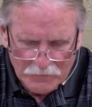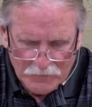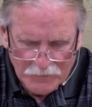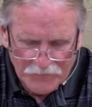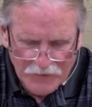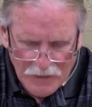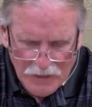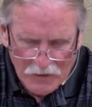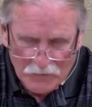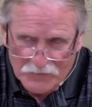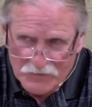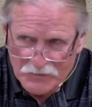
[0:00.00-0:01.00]
of the
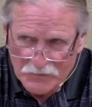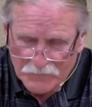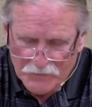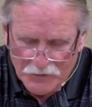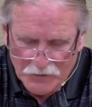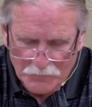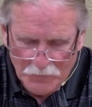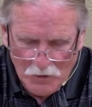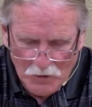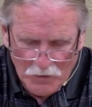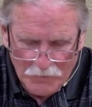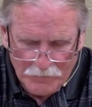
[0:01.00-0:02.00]
house of
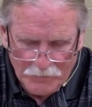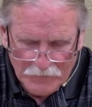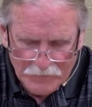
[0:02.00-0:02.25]
Jeroboam